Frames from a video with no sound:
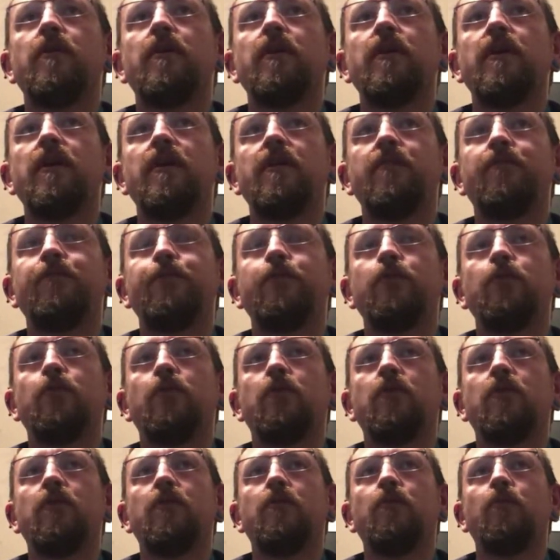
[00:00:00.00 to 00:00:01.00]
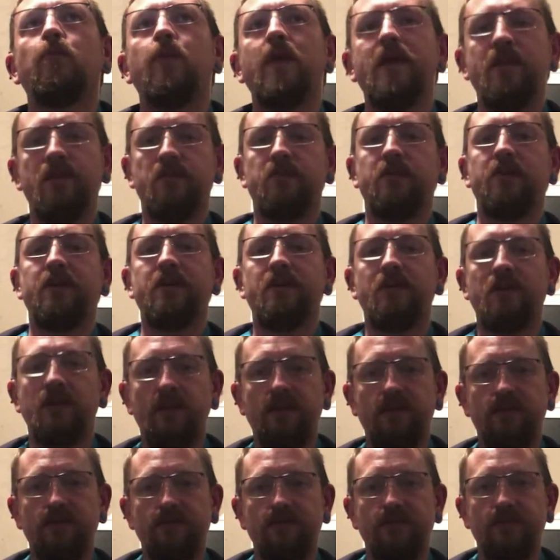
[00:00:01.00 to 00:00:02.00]
if you're weathering
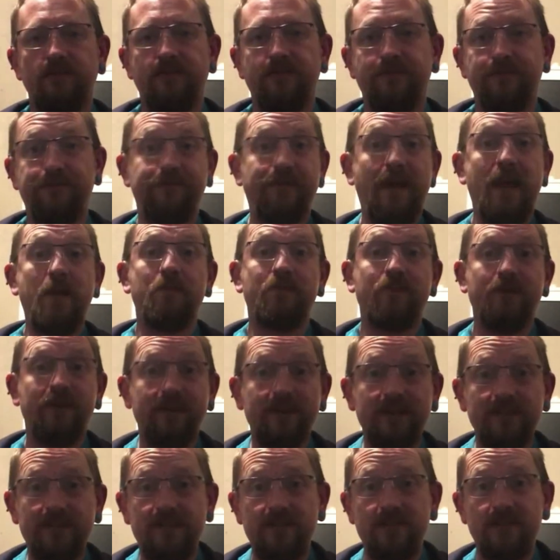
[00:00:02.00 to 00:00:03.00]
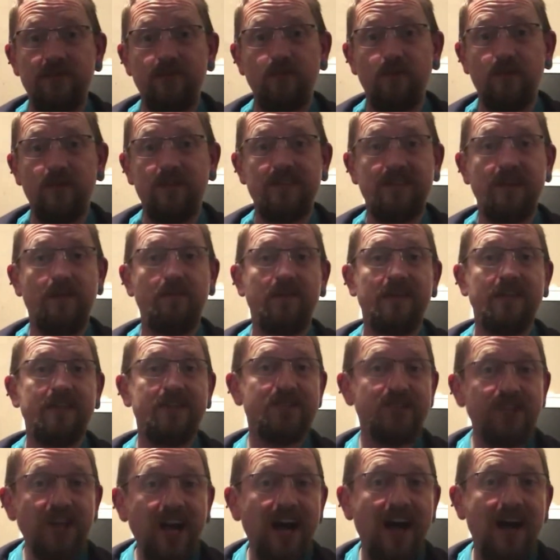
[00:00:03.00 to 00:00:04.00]
fabrics with something
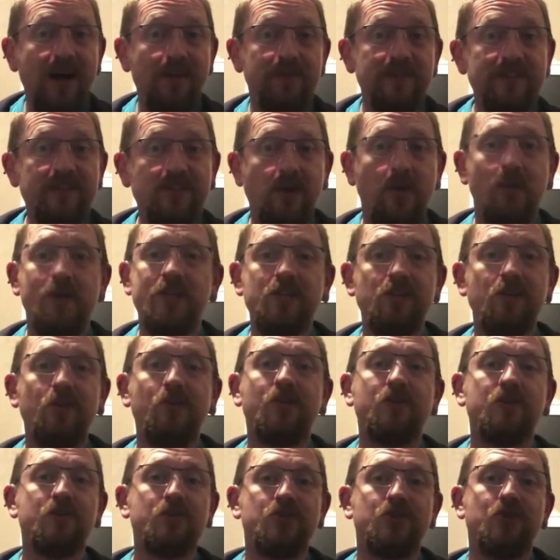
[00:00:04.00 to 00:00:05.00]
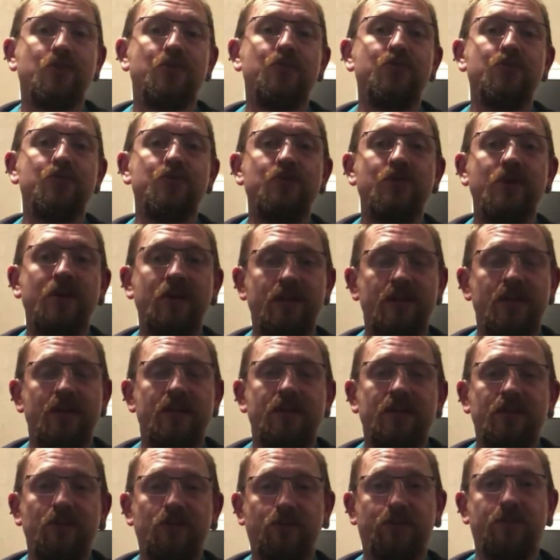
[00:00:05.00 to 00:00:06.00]
sharp, it's going to look too
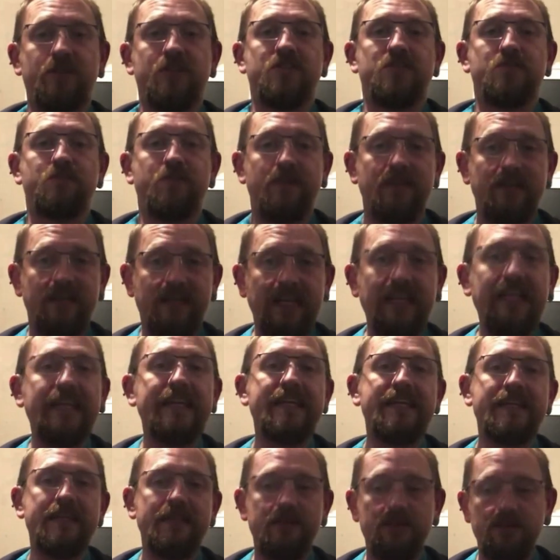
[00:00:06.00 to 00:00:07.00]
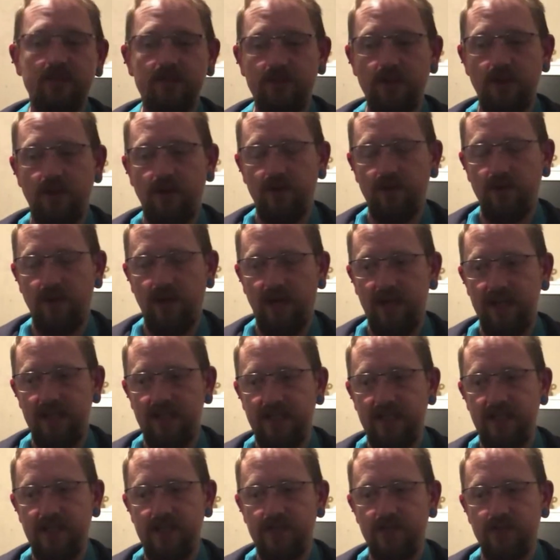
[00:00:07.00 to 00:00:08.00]
crisp and clean. So I
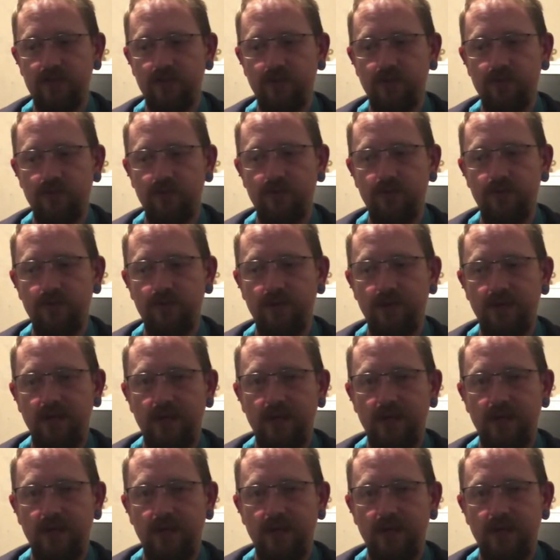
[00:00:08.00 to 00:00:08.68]
tend to